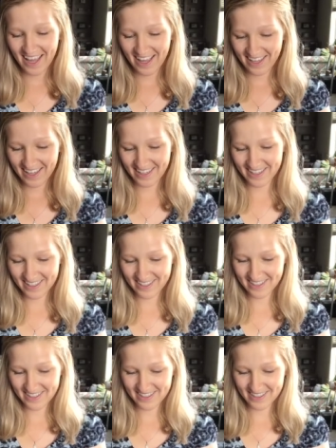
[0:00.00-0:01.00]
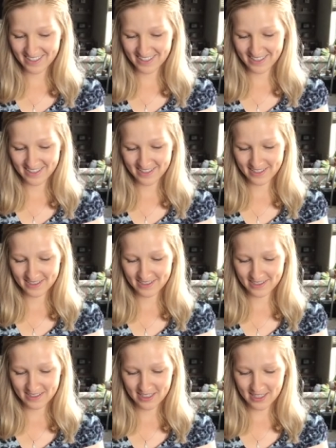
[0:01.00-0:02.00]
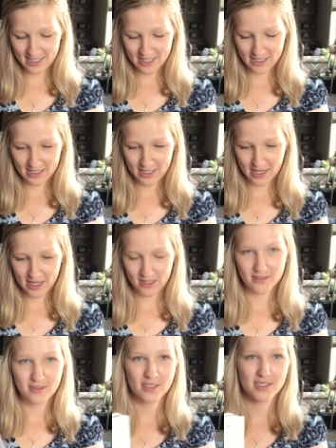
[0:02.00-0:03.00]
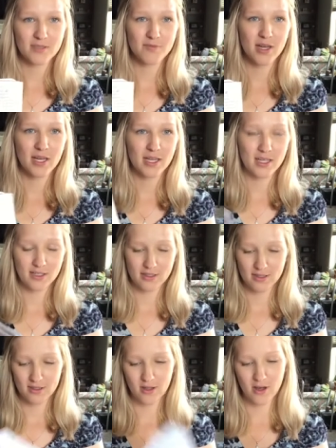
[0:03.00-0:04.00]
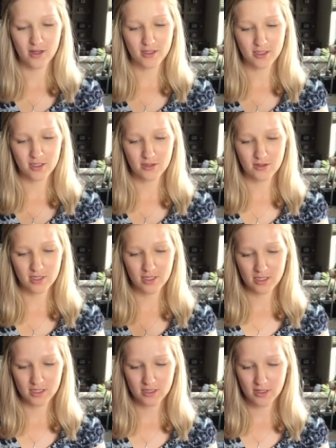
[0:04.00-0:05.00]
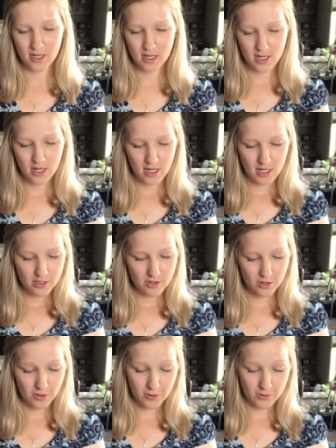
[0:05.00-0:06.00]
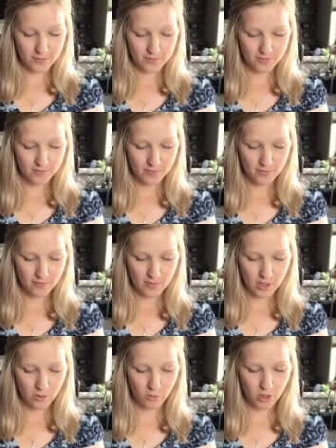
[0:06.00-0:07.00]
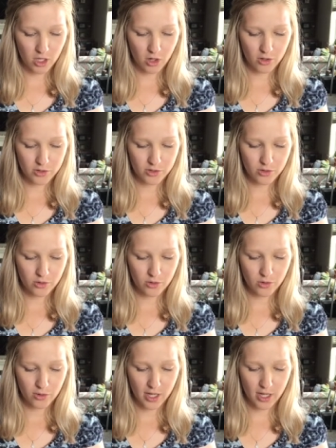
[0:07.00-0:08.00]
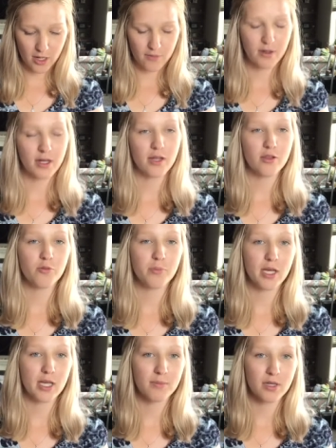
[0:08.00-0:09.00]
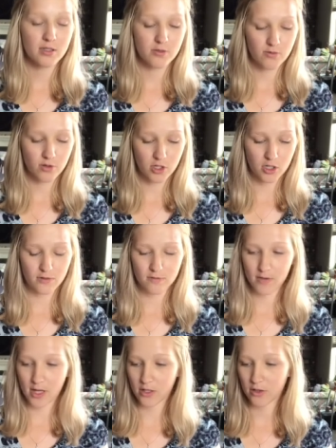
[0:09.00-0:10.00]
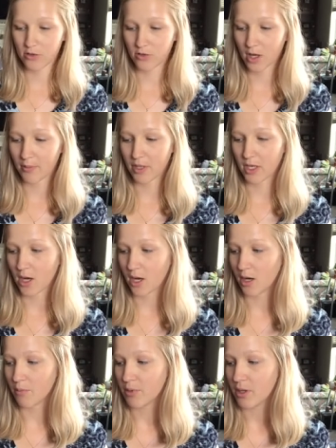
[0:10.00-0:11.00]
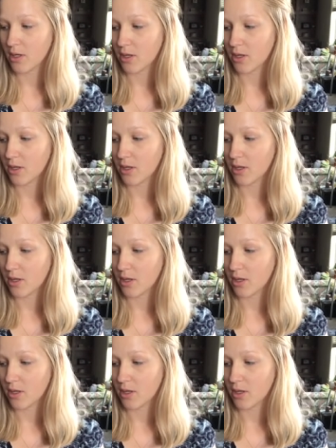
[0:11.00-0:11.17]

and uh, yeah, this is my long to-do list. So we also have another payment for our venue coming up.